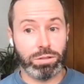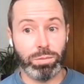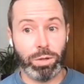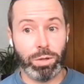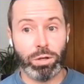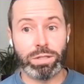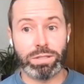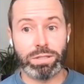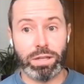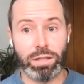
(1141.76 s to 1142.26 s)
to be
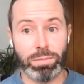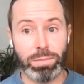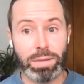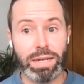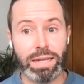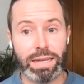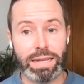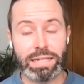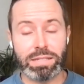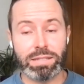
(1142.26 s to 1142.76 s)
honest, at the
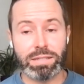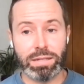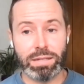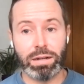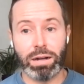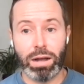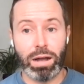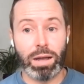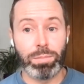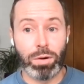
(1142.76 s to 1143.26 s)
minute, it's
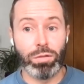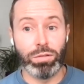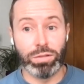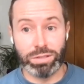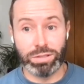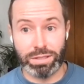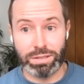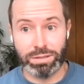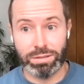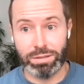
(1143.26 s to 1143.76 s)
still a
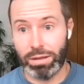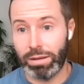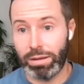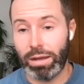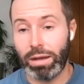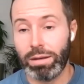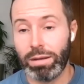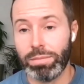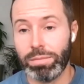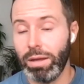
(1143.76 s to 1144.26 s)
hypothesis. Like
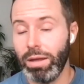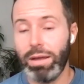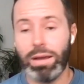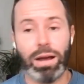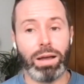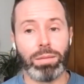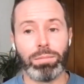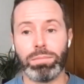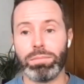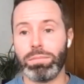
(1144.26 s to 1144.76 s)
I'm
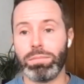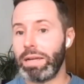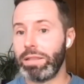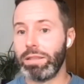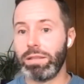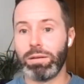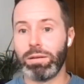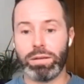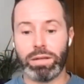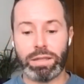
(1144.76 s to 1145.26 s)

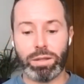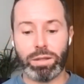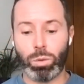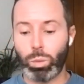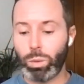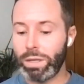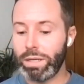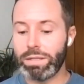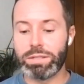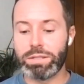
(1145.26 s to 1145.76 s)
in the
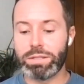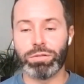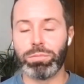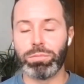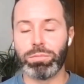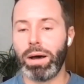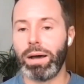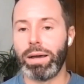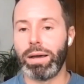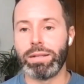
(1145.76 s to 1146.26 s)
weeds of
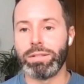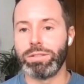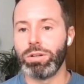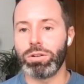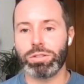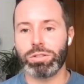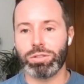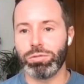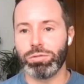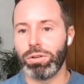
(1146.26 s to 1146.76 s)
my
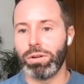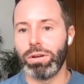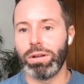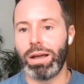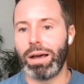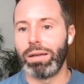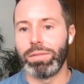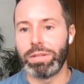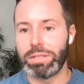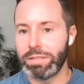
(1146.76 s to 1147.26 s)
doctorate.
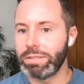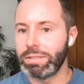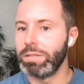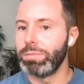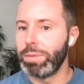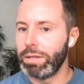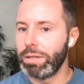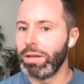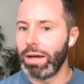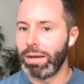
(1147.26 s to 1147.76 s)
This is the
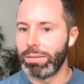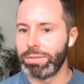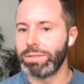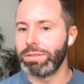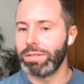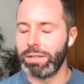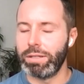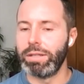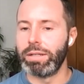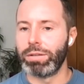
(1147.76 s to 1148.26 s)
bit that I'm
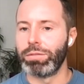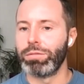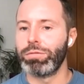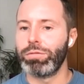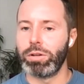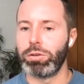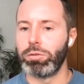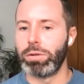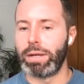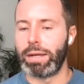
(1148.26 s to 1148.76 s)
studying and
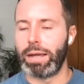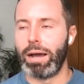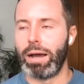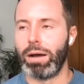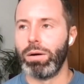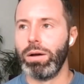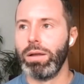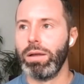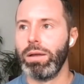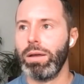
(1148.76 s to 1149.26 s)
figuring
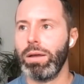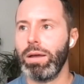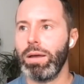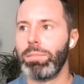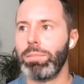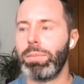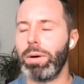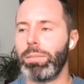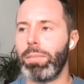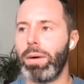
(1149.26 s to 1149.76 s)
out.
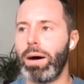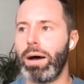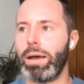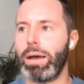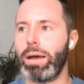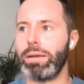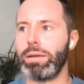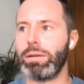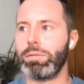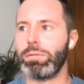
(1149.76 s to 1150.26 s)
But
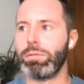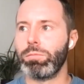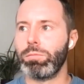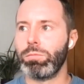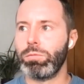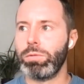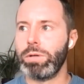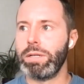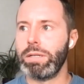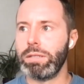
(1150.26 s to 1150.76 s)
my
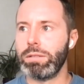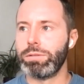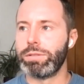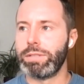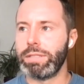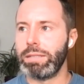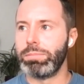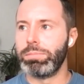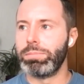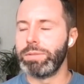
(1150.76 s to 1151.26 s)
real
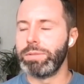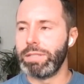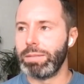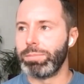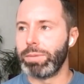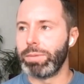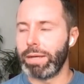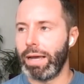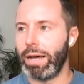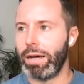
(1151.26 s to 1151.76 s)

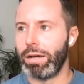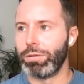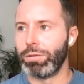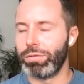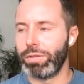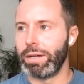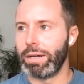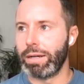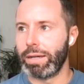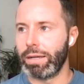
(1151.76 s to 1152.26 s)
deeply held
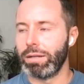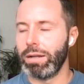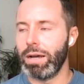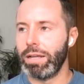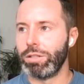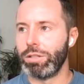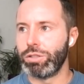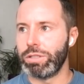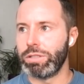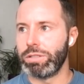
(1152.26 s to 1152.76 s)
feeling and
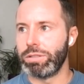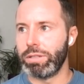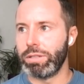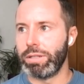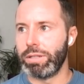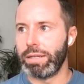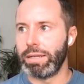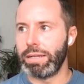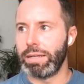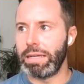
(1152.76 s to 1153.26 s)
hunch is that
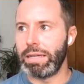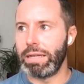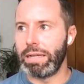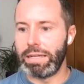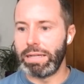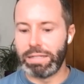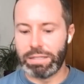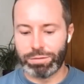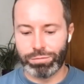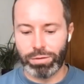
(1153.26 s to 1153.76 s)
it
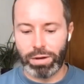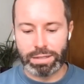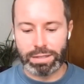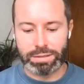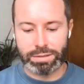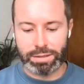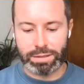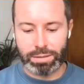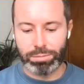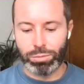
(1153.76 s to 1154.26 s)
is
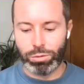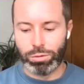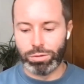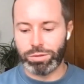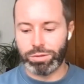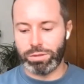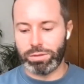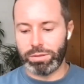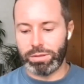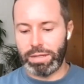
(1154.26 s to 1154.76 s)
vitally
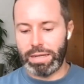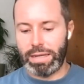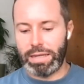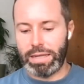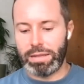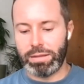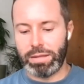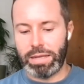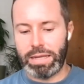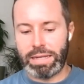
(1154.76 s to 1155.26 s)
important
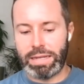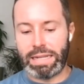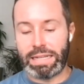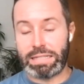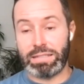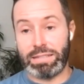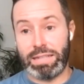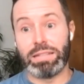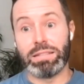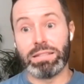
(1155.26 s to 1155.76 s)
in
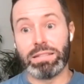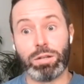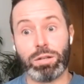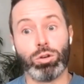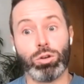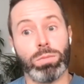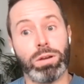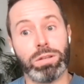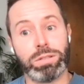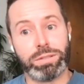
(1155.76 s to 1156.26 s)
extending
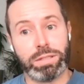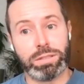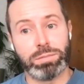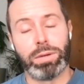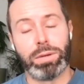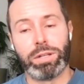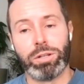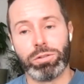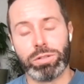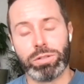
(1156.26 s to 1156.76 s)
almost this
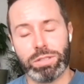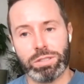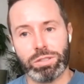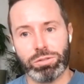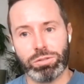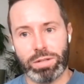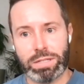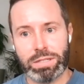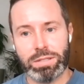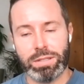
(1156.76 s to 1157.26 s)
minority
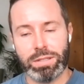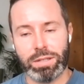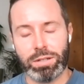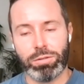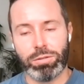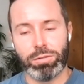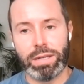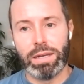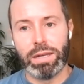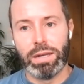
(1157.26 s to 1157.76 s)
stress
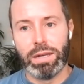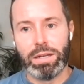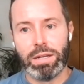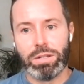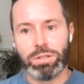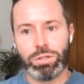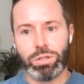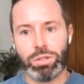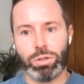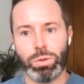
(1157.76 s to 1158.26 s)
theory
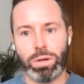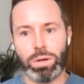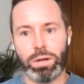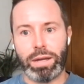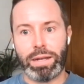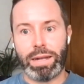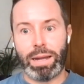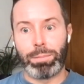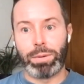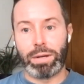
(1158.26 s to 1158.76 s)
to
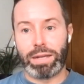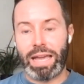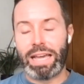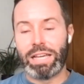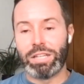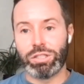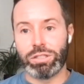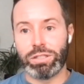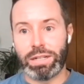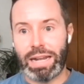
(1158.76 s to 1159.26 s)
an
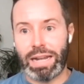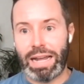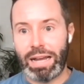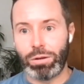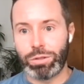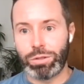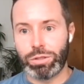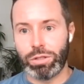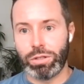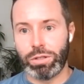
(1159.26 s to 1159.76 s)
application and
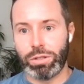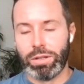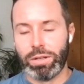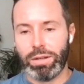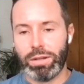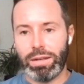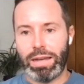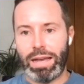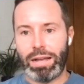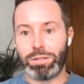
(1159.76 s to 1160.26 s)
how to
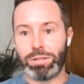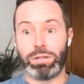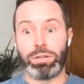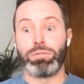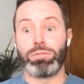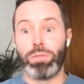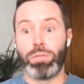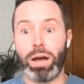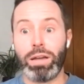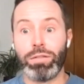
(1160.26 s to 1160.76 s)

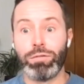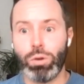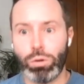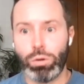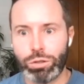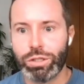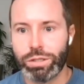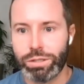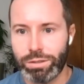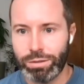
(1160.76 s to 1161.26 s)
thrive,
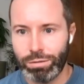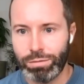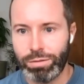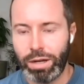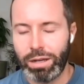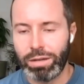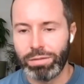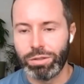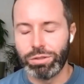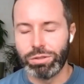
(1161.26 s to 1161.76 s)
not just
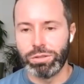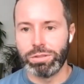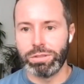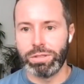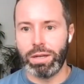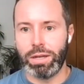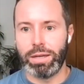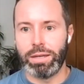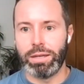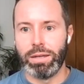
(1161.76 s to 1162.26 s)
survive, as you
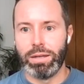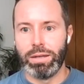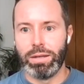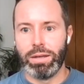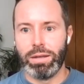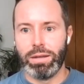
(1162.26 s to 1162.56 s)
say.